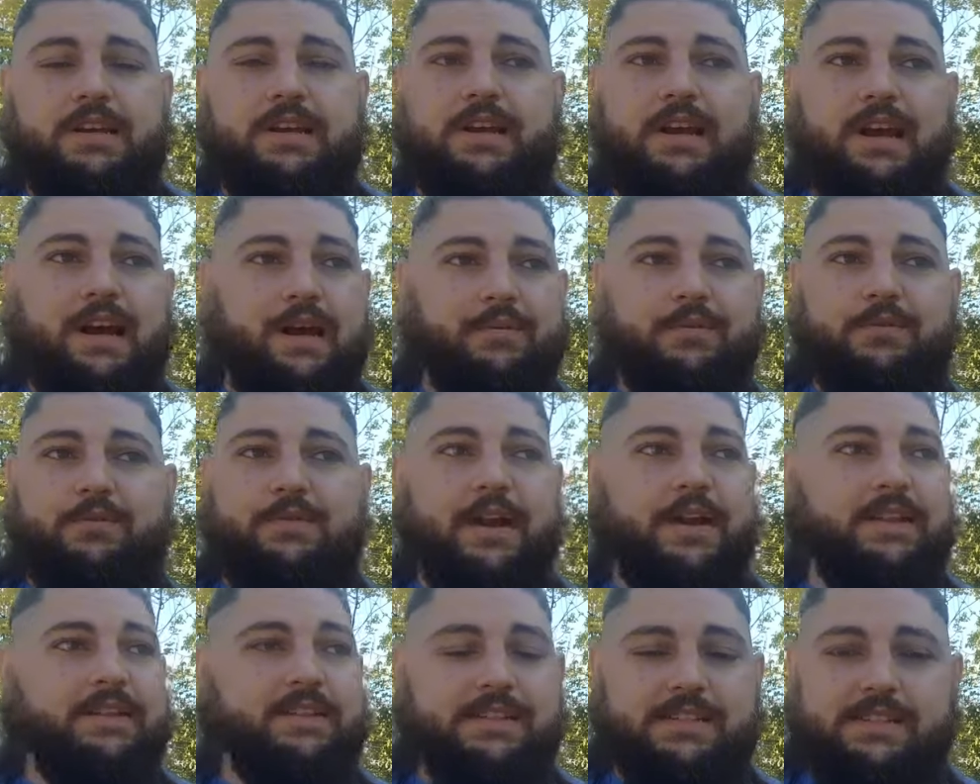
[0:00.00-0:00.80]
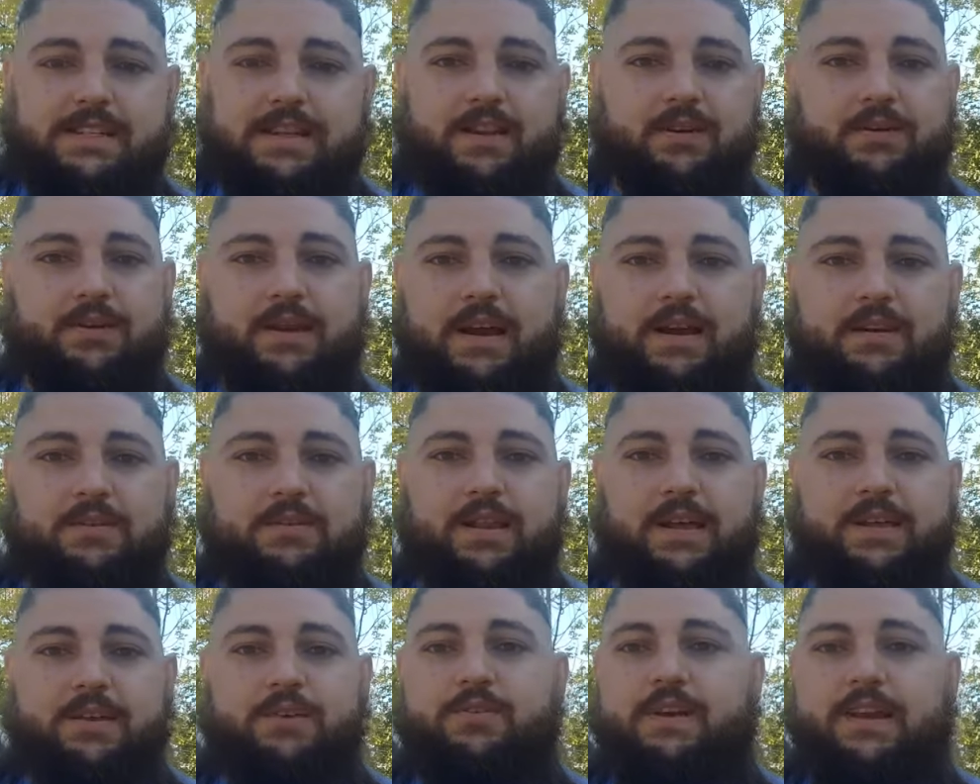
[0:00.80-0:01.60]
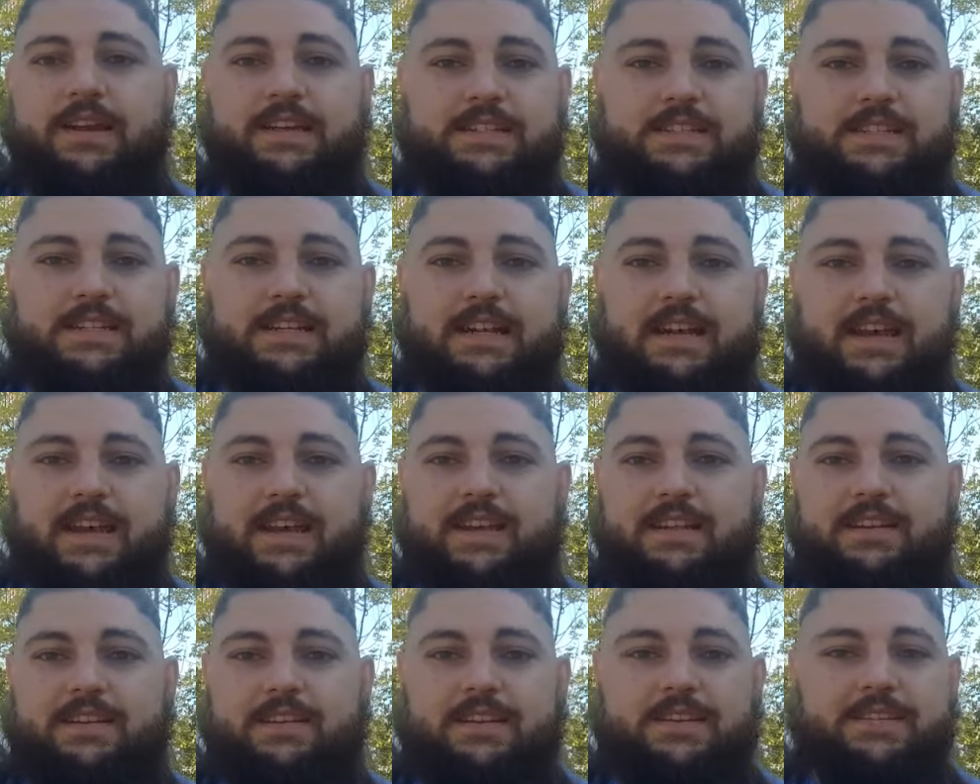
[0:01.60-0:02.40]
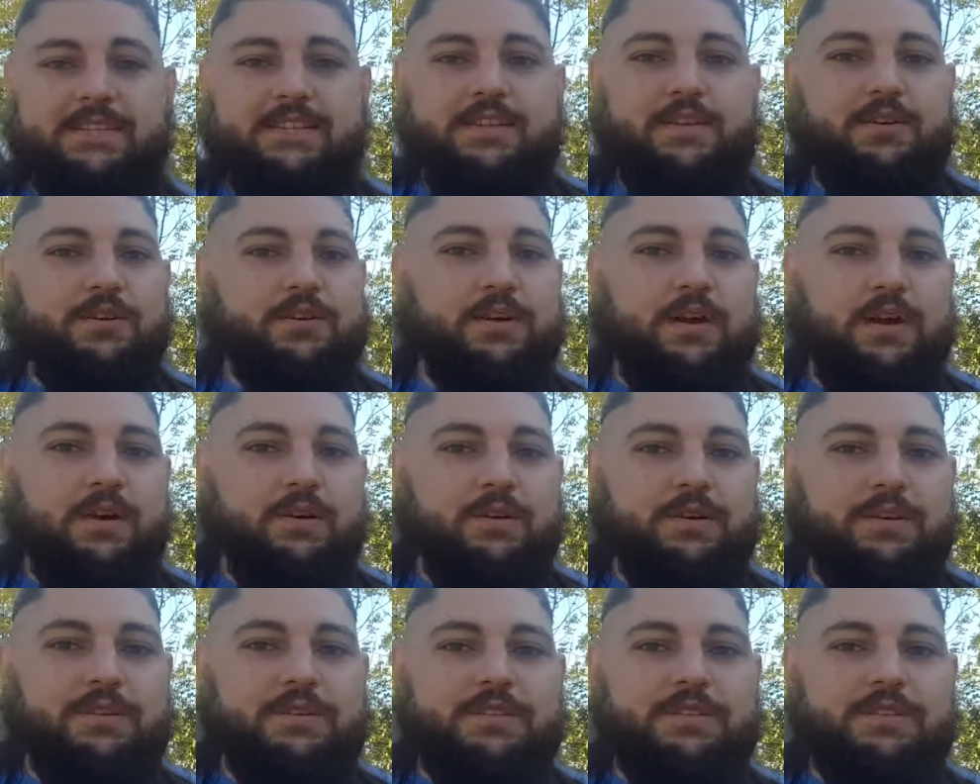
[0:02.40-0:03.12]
I've been riding this thing around like crazy and it's still going.